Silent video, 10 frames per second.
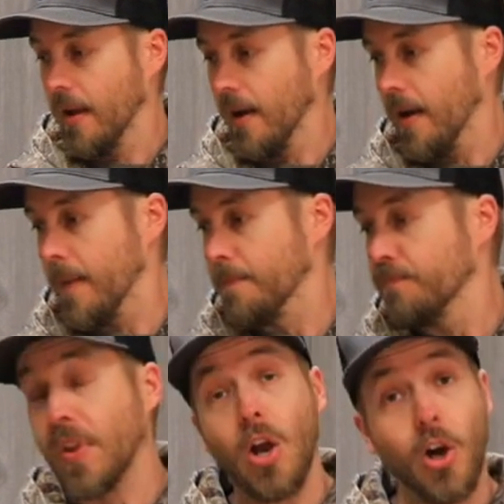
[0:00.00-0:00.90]

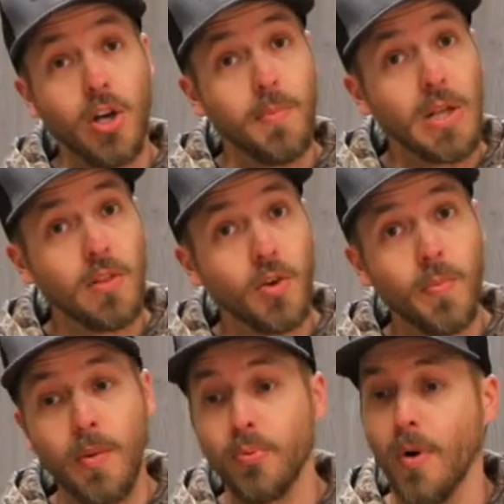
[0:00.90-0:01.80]
They are going to be a little
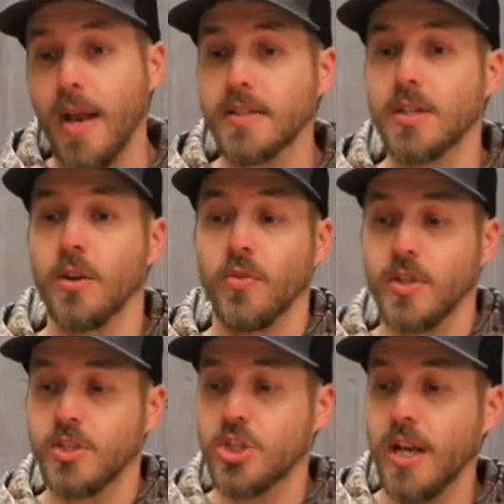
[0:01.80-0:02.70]
bit pricier.
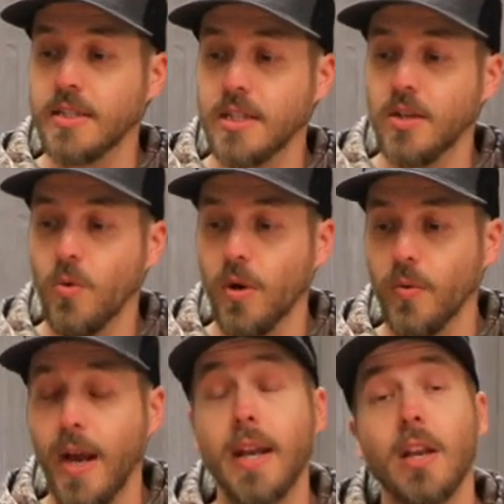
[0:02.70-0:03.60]
This Jake decoy
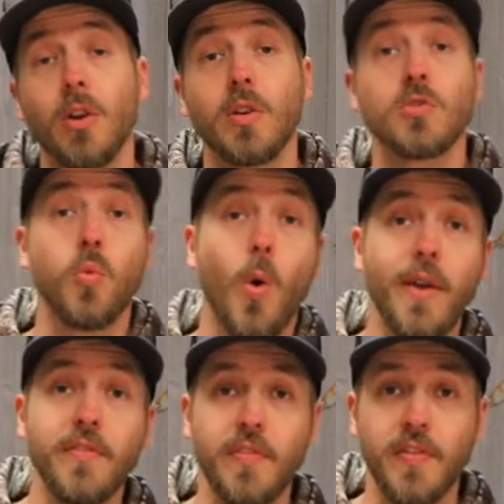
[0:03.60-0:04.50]
right here is
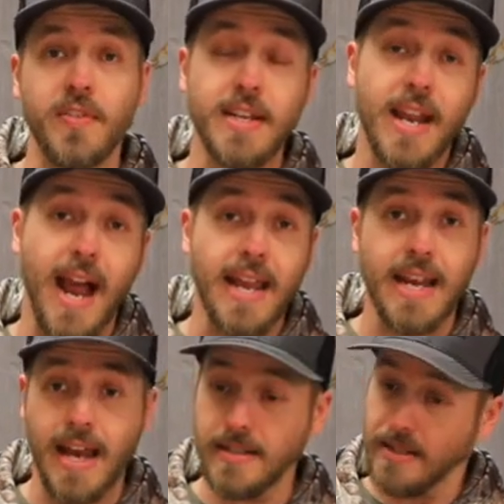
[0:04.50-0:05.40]

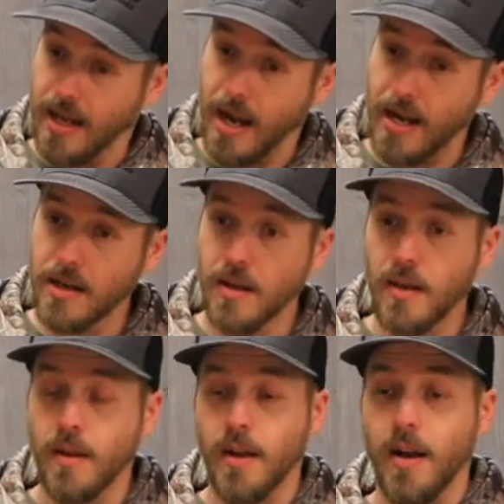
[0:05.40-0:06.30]
$159.99,
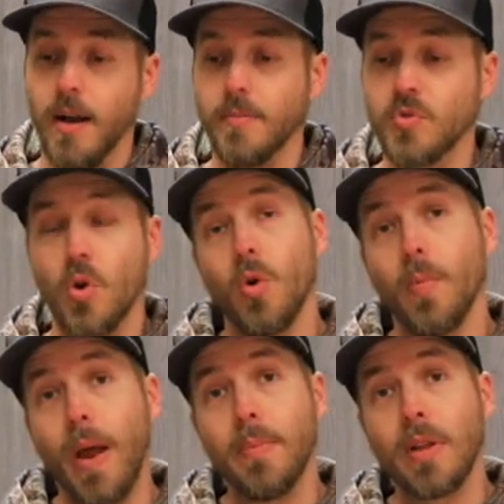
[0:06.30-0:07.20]
so
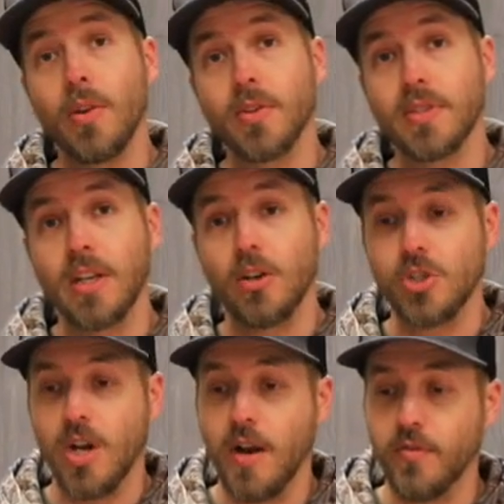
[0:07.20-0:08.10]
it might be a little sticker
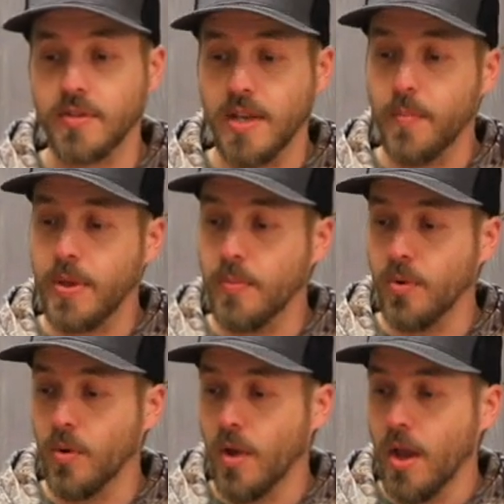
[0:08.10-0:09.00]
shock for some
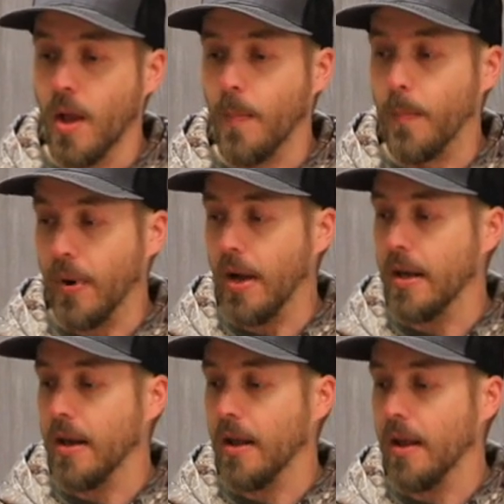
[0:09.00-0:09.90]
people,
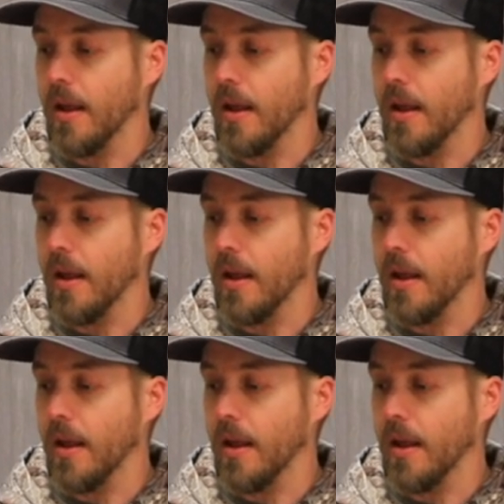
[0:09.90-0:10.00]
but